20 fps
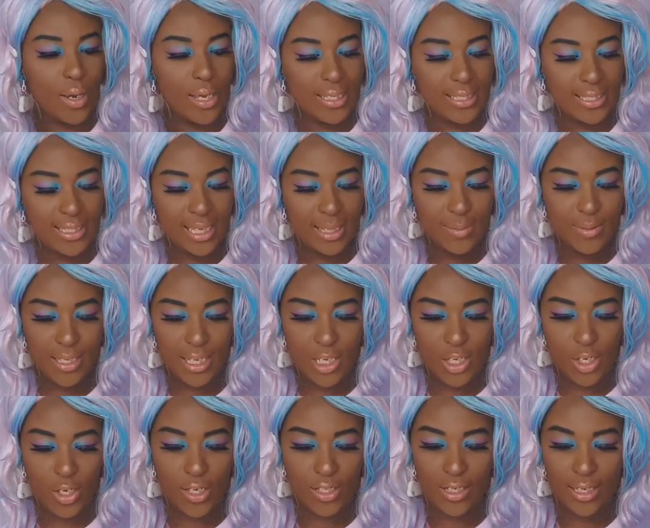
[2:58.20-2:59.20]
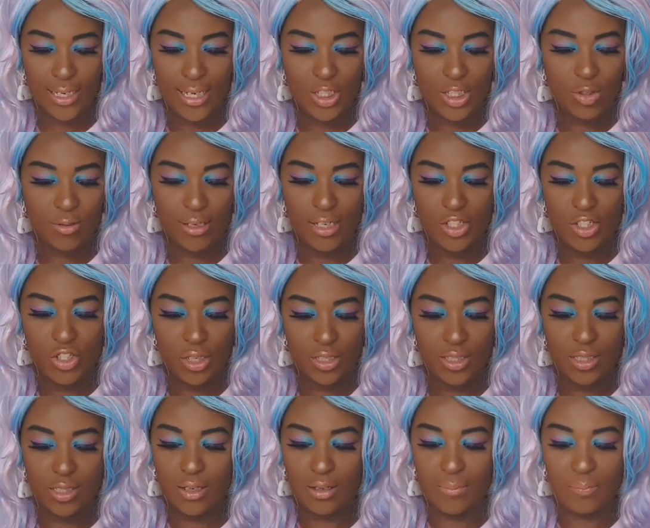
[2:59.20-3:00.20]
it seems that you can literally
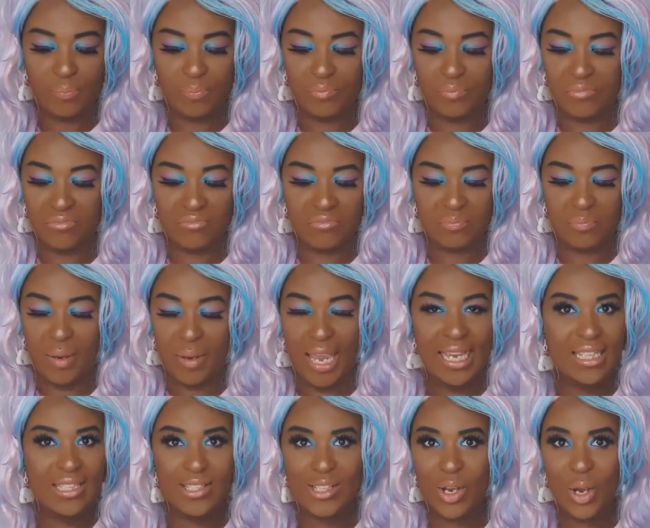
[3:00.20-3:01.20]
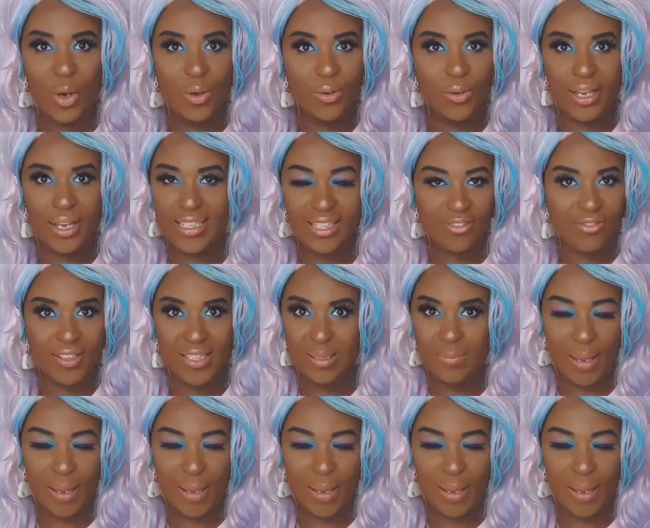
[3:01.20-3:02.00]
just paint it on as if it's